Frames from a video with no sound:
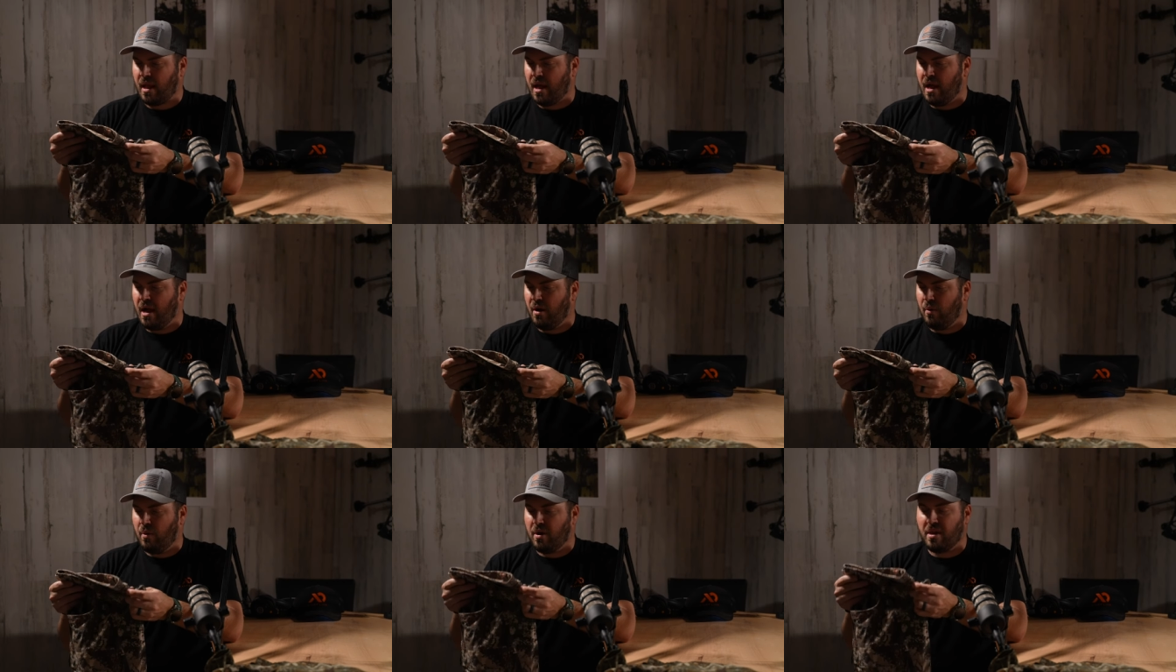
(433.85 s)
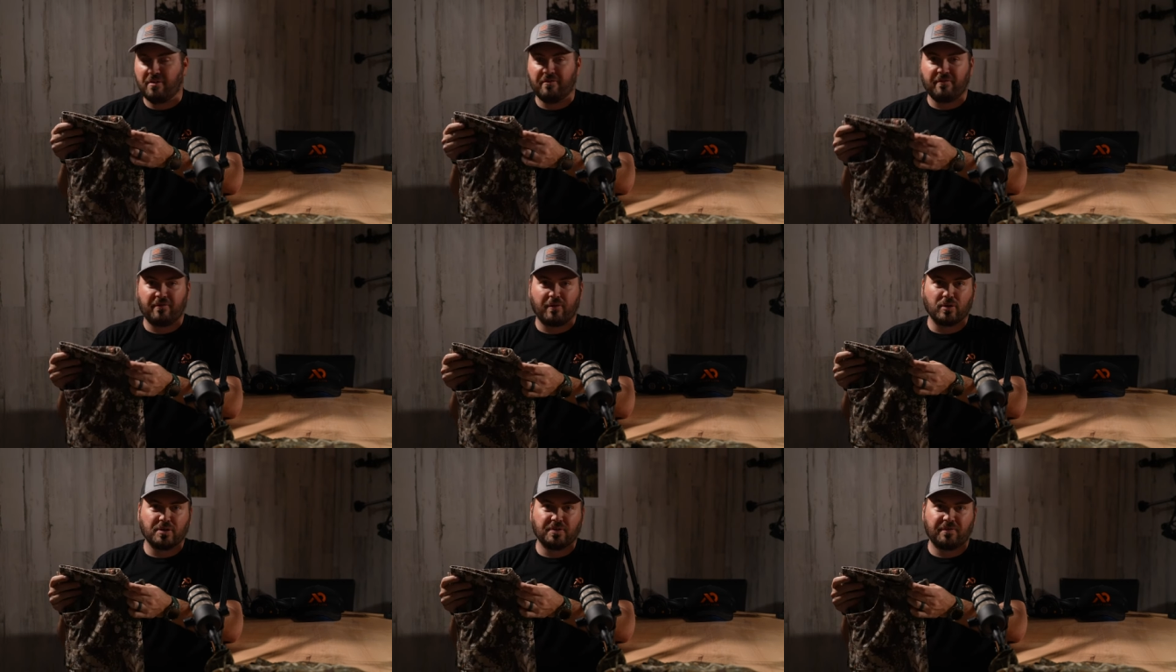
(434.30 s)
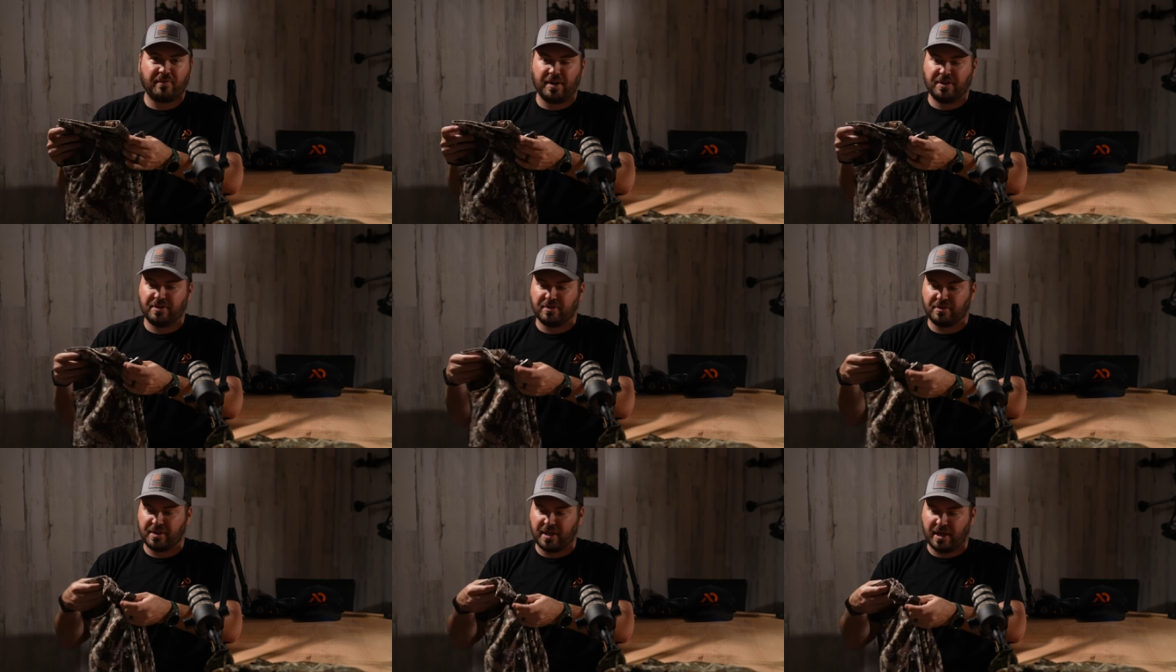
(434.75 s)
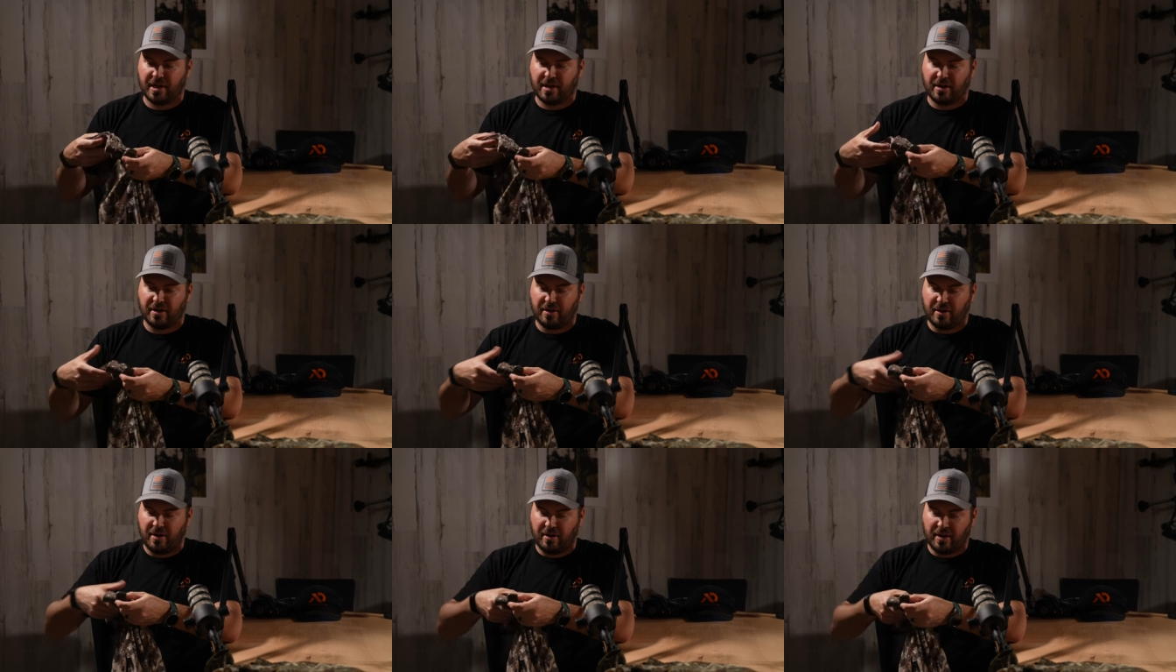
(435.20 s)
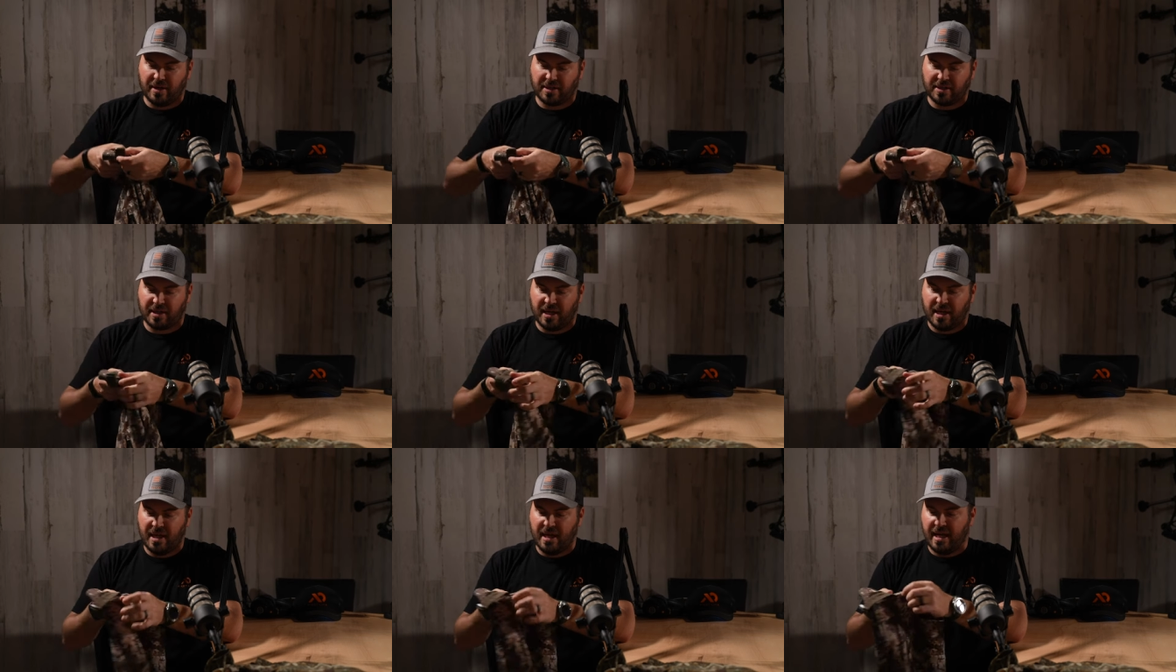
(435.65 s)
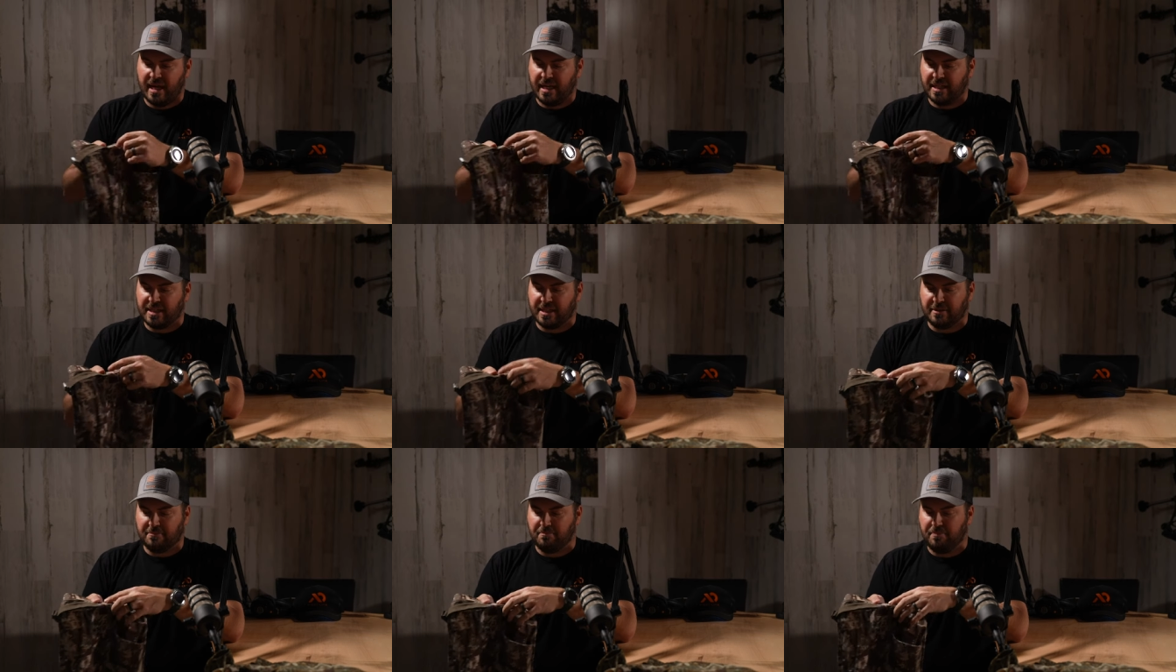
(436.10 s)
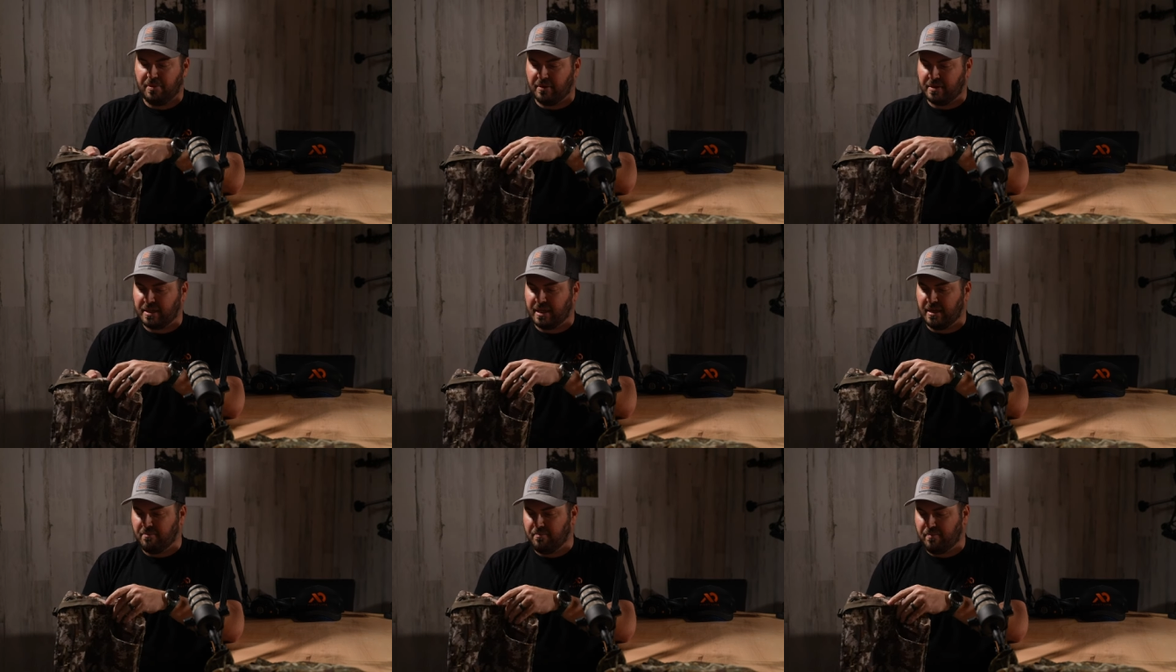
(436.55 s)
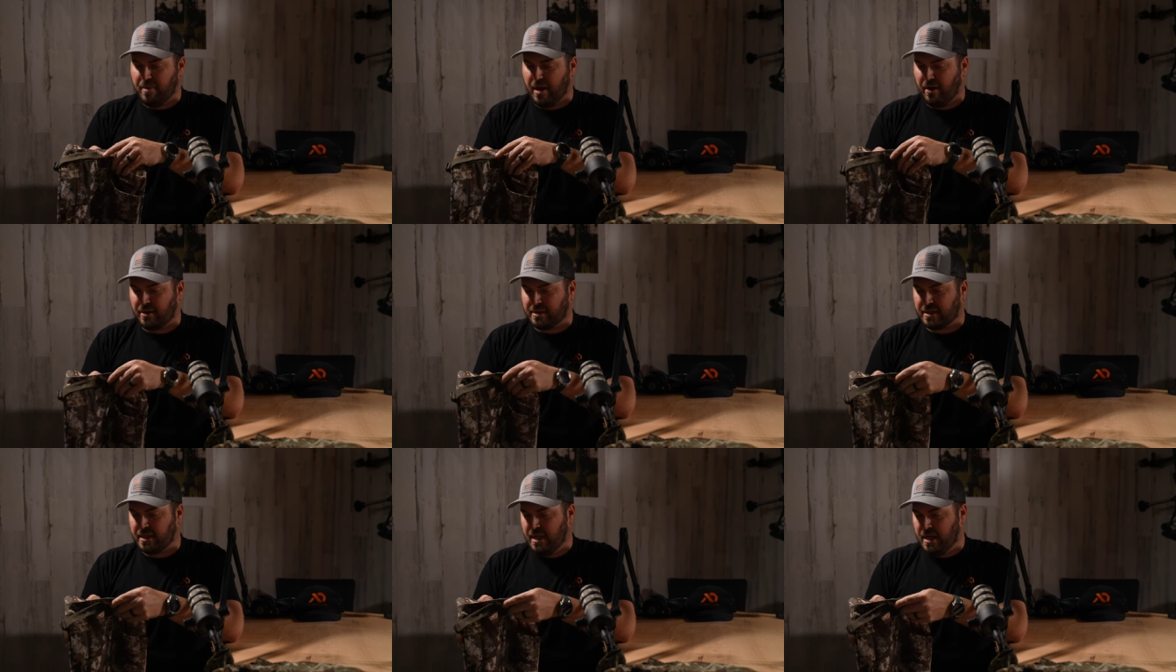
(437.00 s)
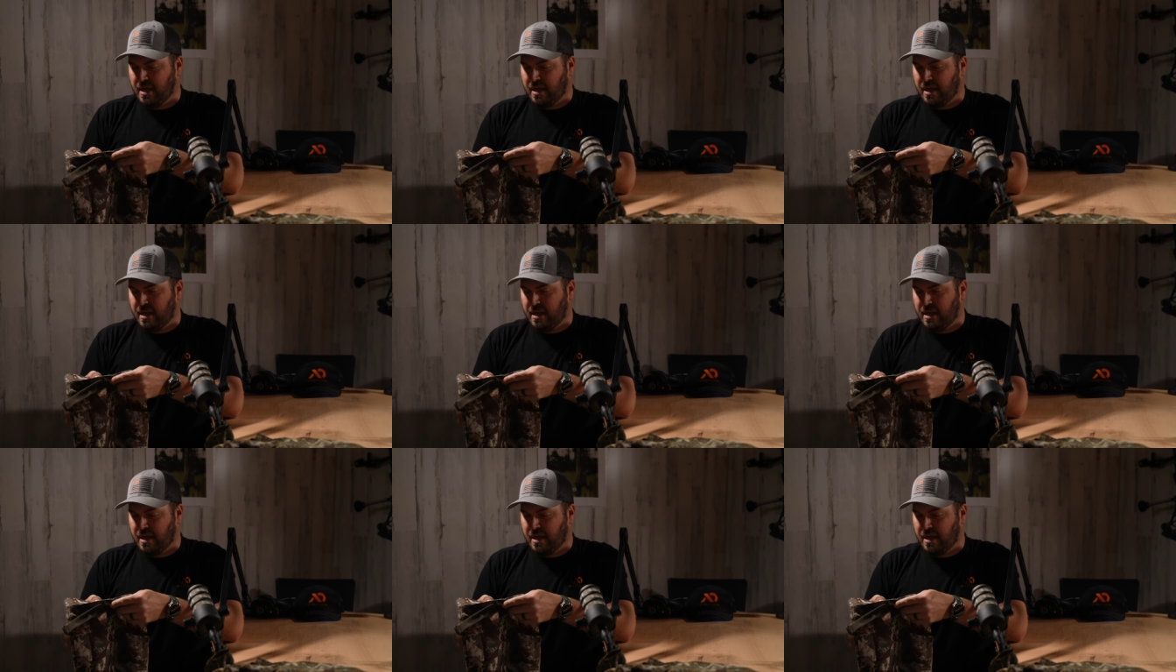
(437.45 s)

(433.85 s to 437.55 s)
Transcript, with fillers: uh, one of the first features that you're going to notice is this built-in belt